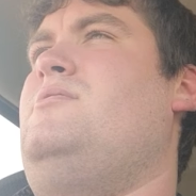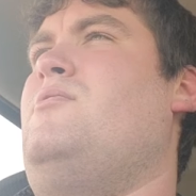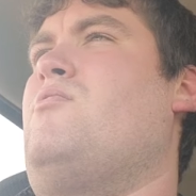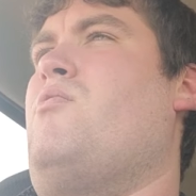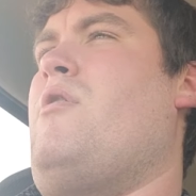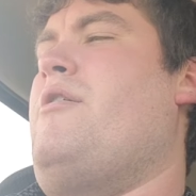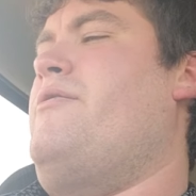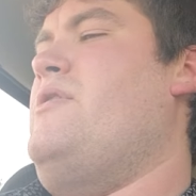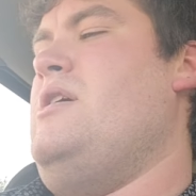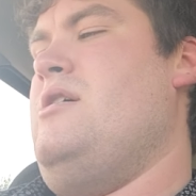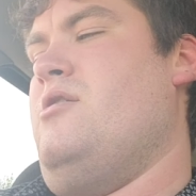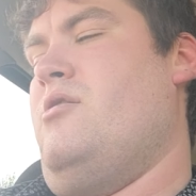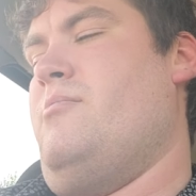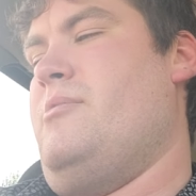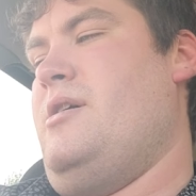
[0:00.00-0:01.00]
rough
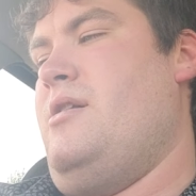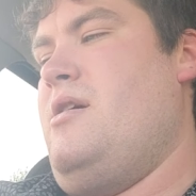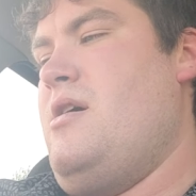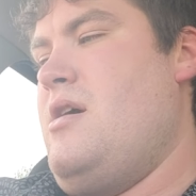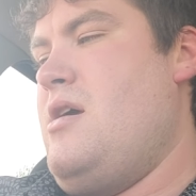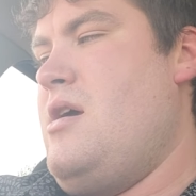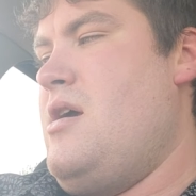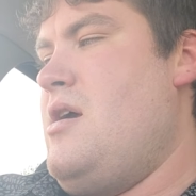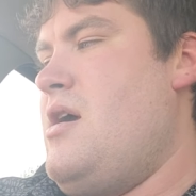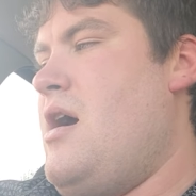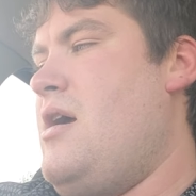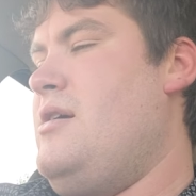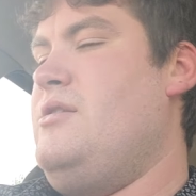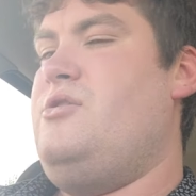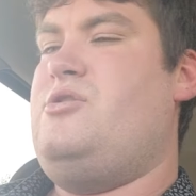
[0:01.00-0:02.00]
year, but
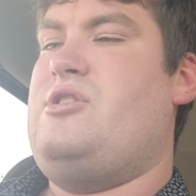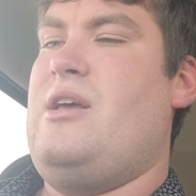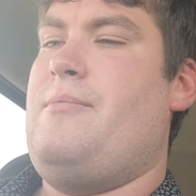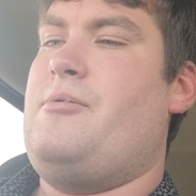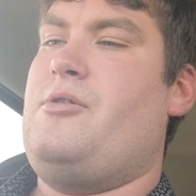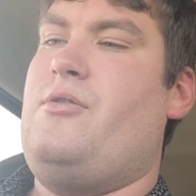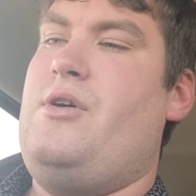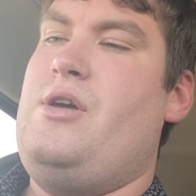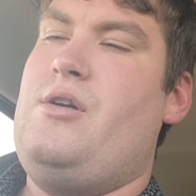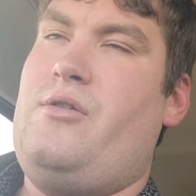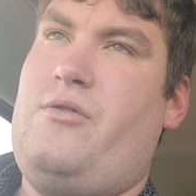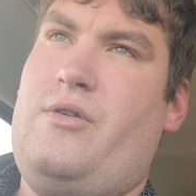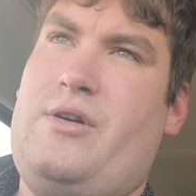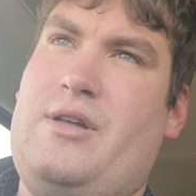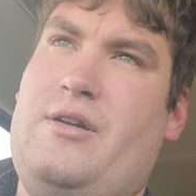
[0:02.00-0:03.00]
typically you're
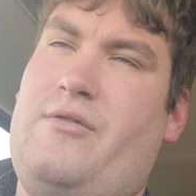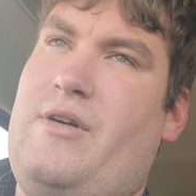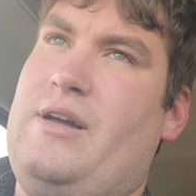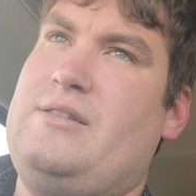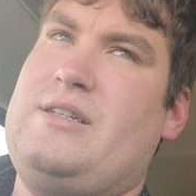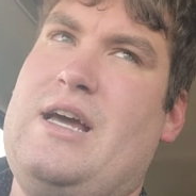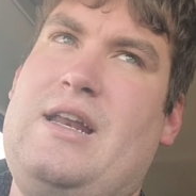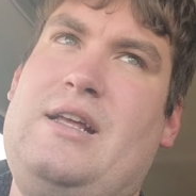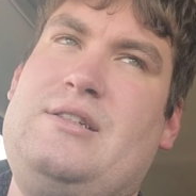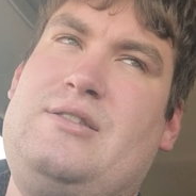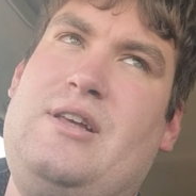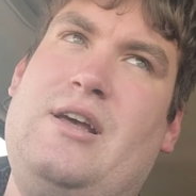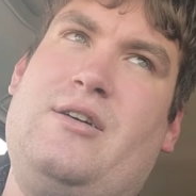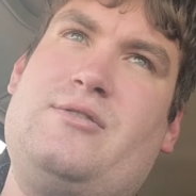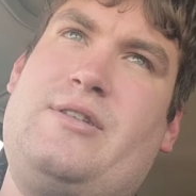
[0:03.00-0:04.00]
looking at like 10
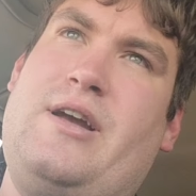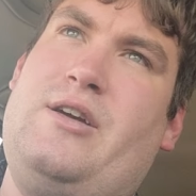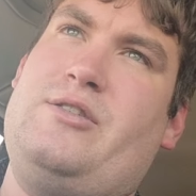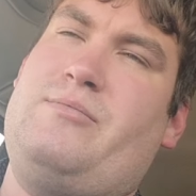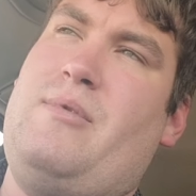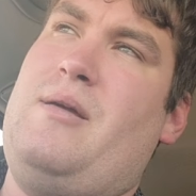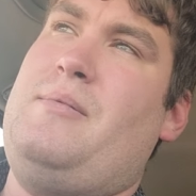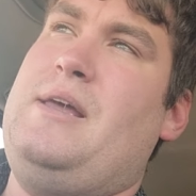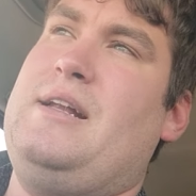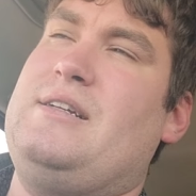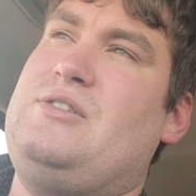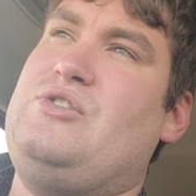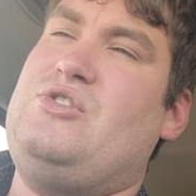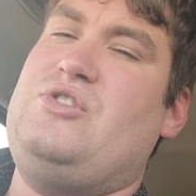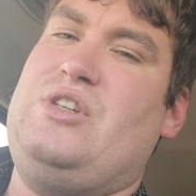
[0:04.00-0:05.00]
ACL tears maybe in a
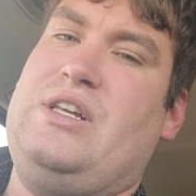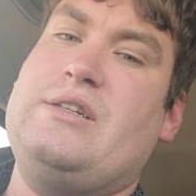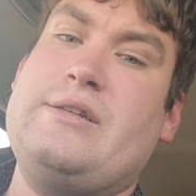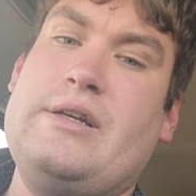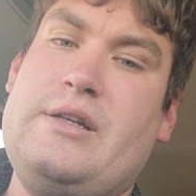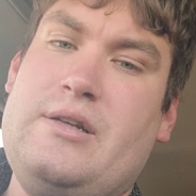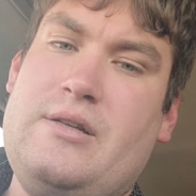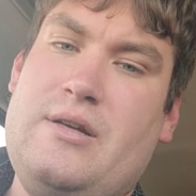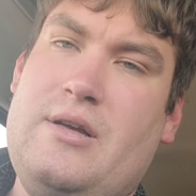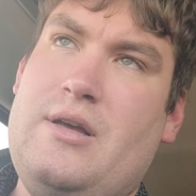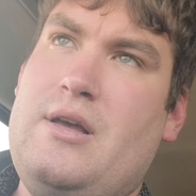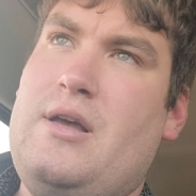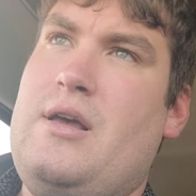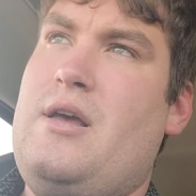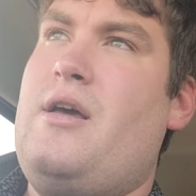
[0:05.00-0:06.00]
season,
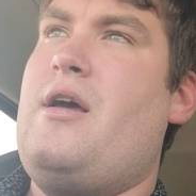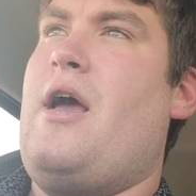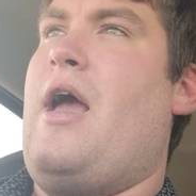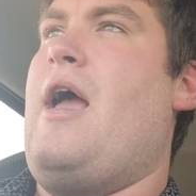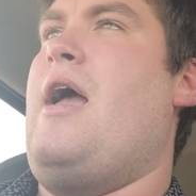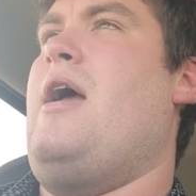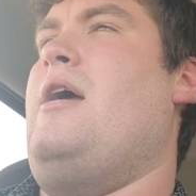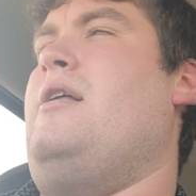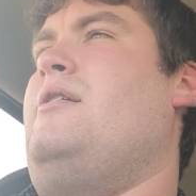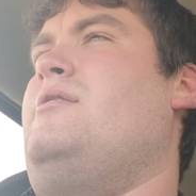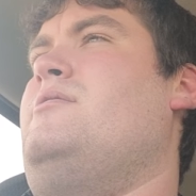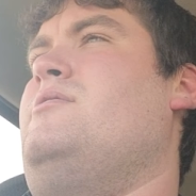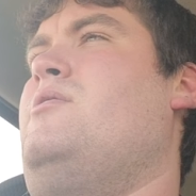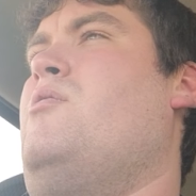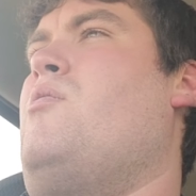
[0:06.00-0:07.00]

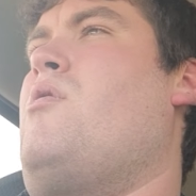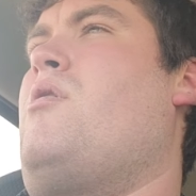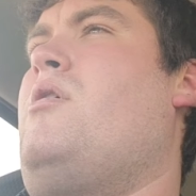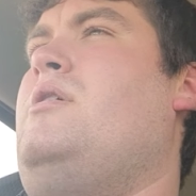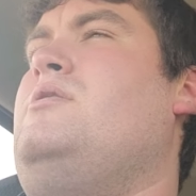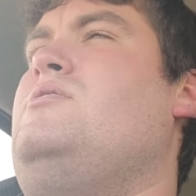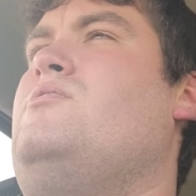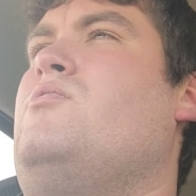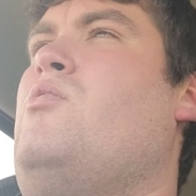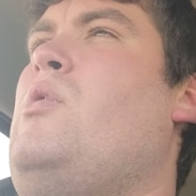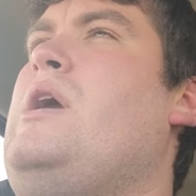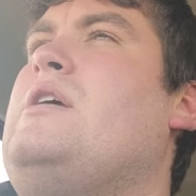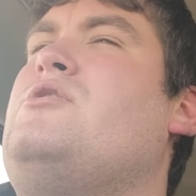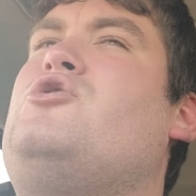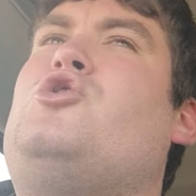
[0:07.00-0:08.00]
and we're in
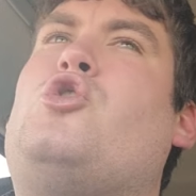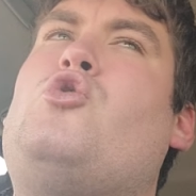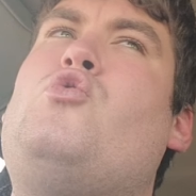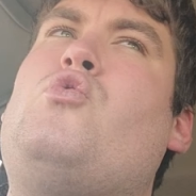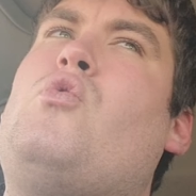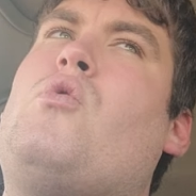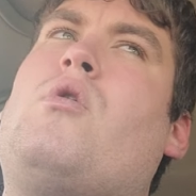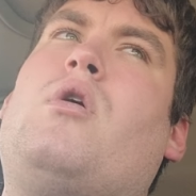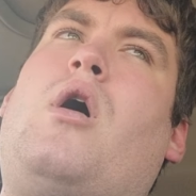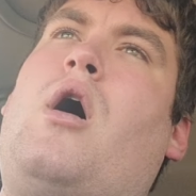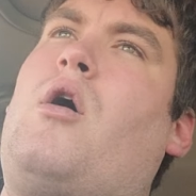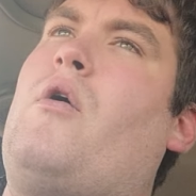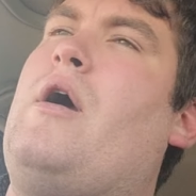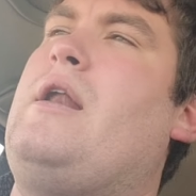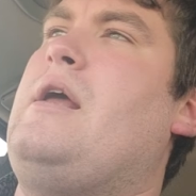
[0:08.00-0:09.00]
week 2
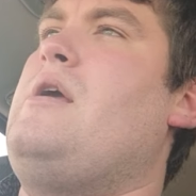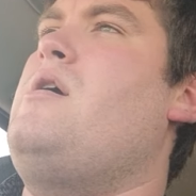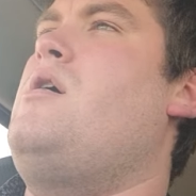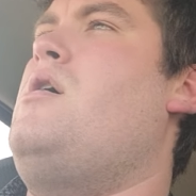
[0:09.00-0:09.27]
already,